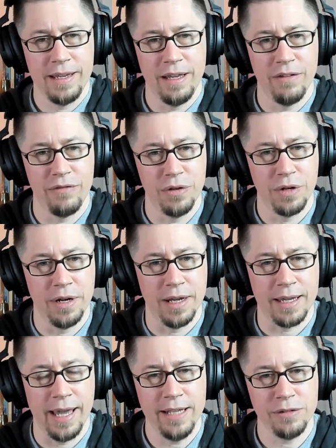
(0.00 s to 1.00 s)
if you're going to
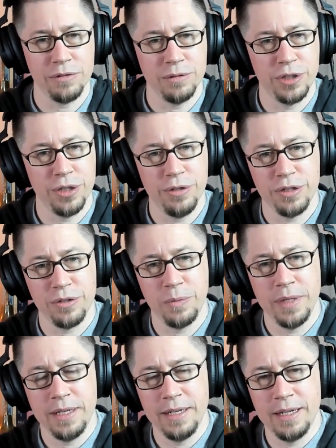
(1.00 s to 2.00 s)
cancel church
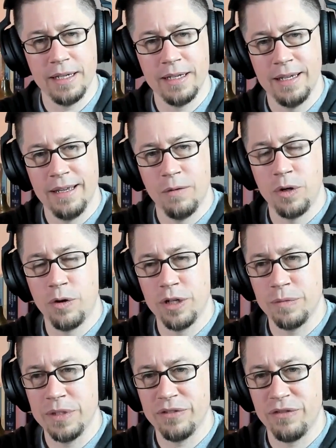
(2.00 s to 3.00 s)
when
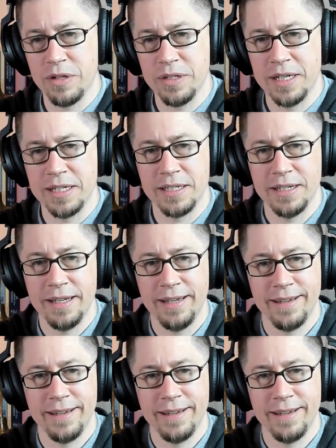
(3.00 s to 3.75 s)
Christmas falls on a Sunday?